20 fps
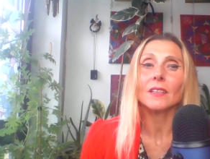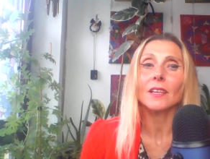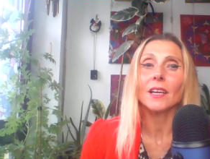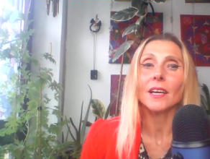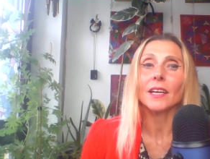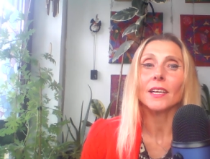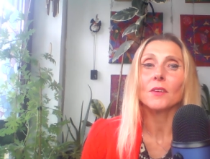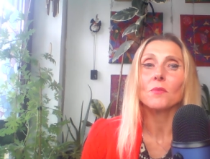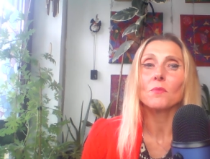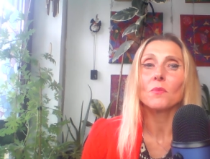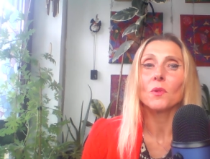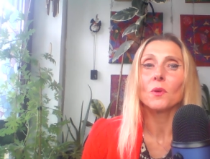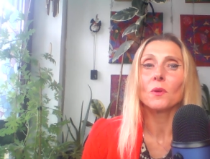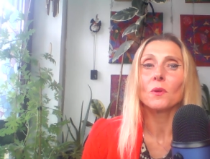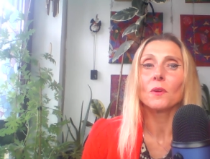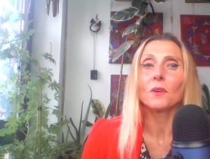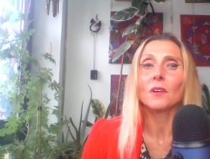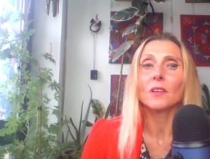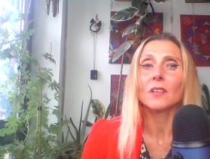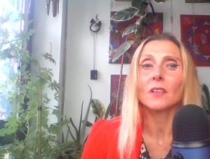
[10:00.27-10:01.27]
like
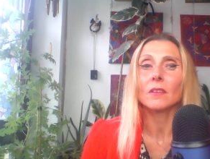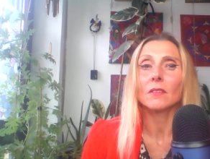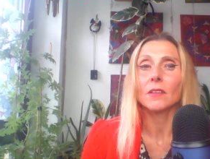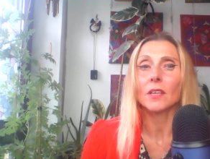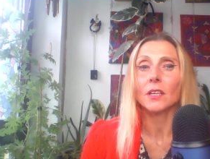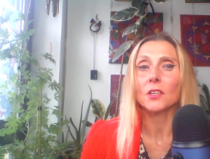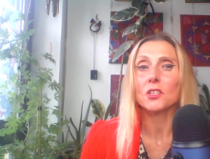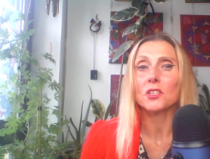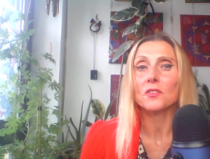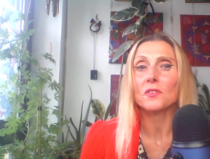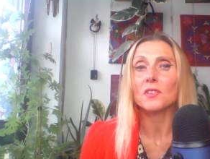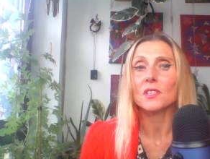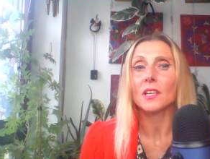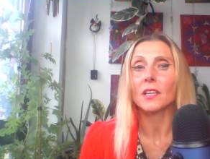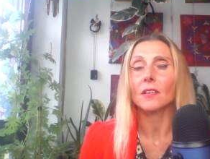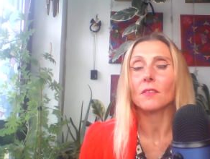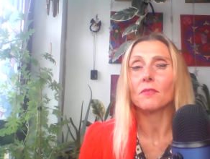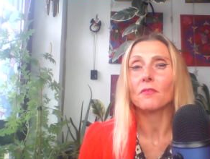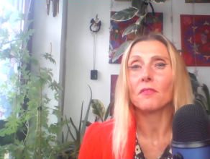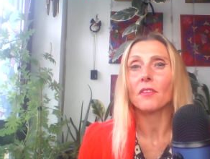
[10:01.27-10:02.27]
more connections,
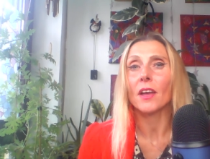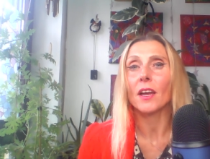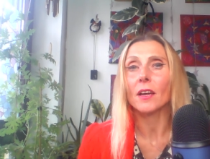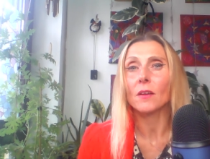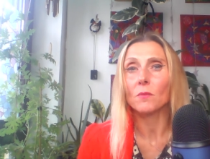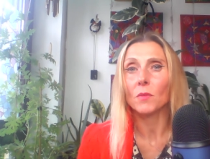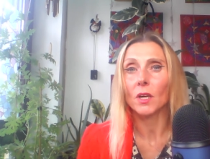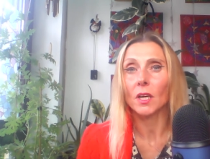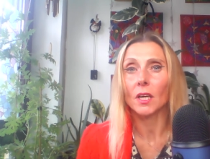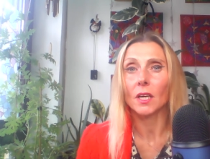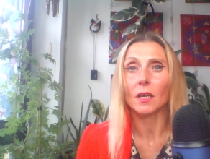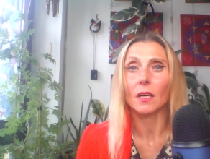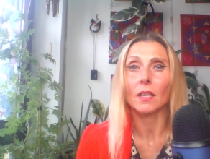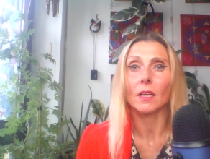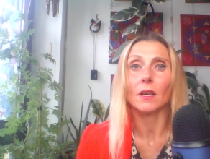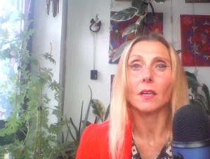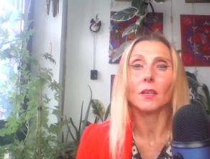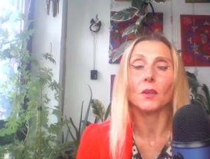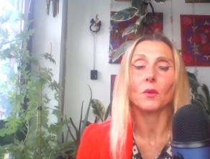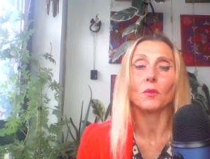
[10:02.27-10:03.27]
like
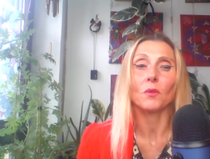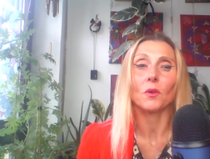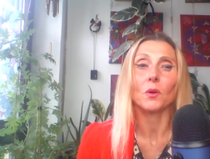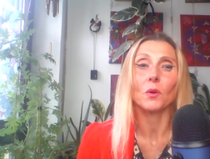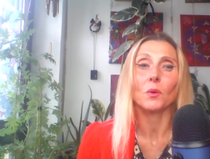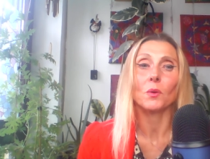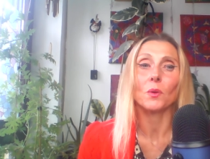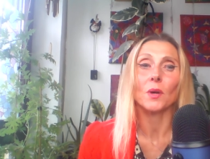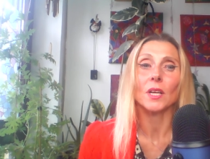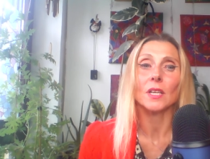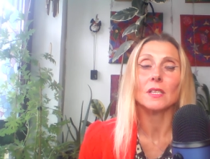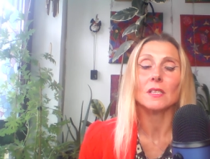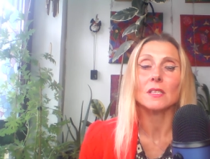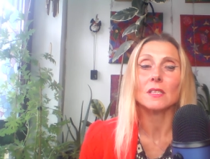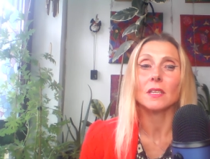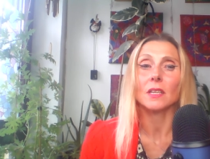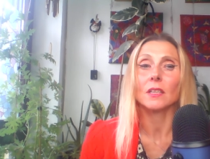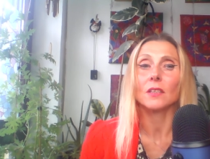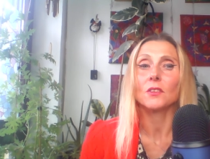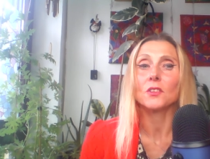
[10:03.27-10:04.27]
family, you know, and
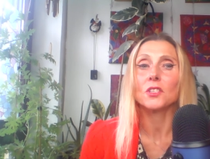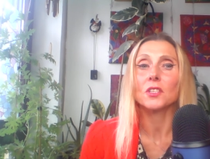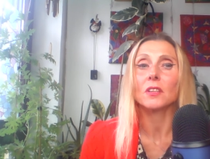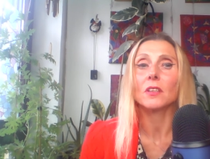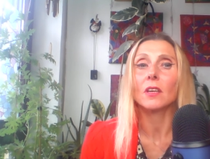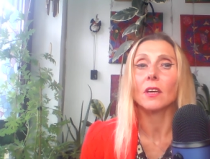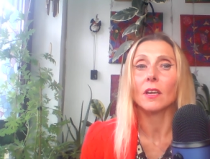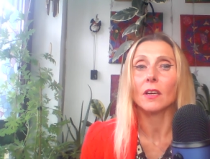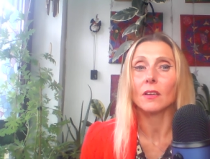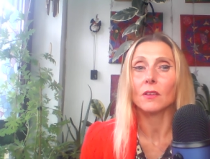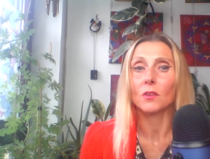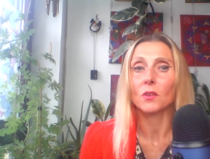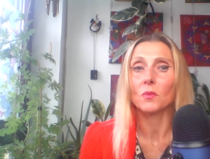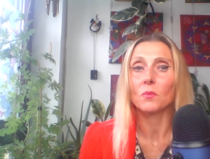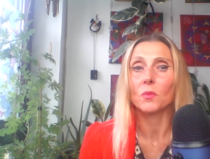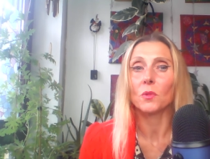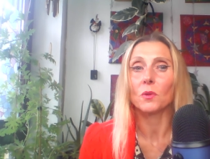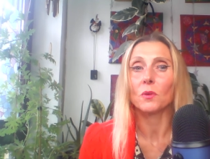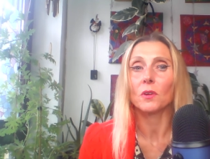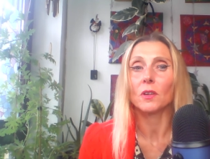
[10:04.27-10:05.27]
staying together
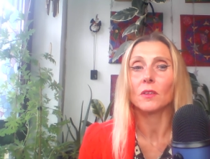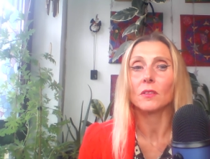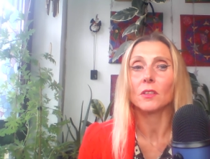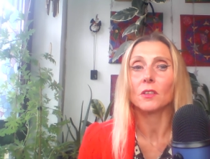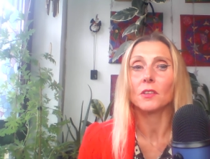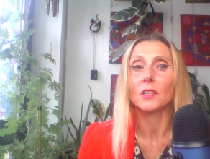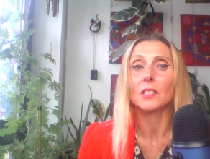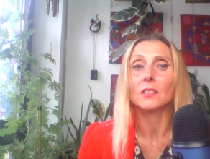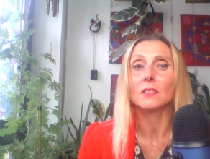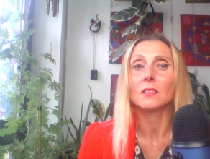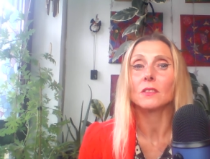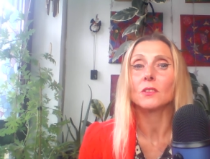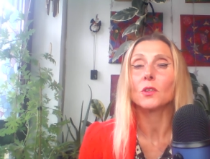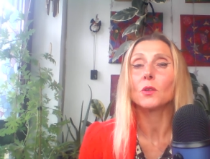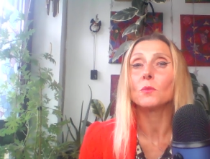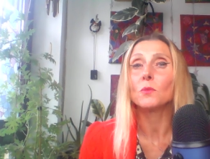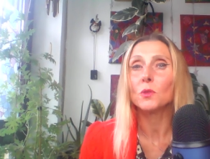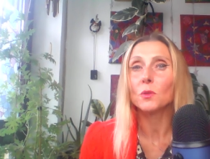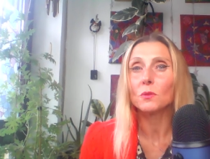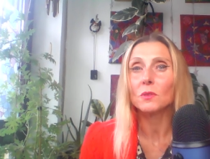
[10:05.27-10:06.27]
more, creating
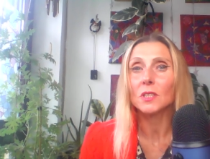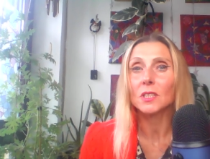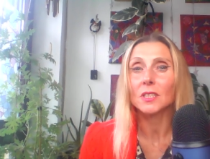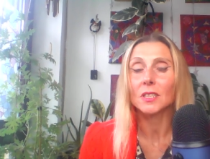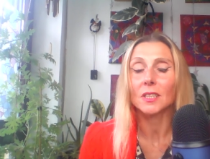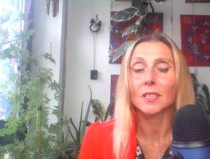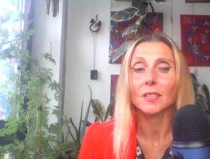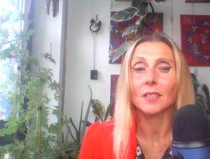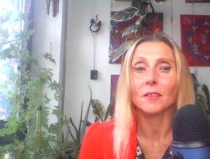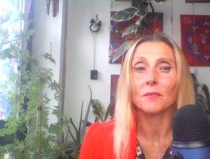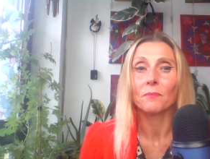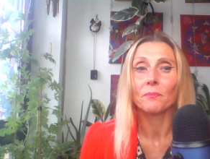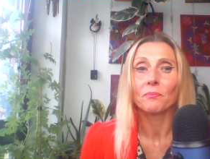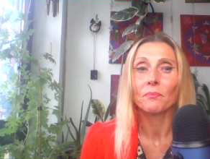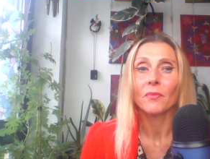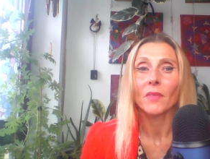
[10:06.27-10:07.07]
community,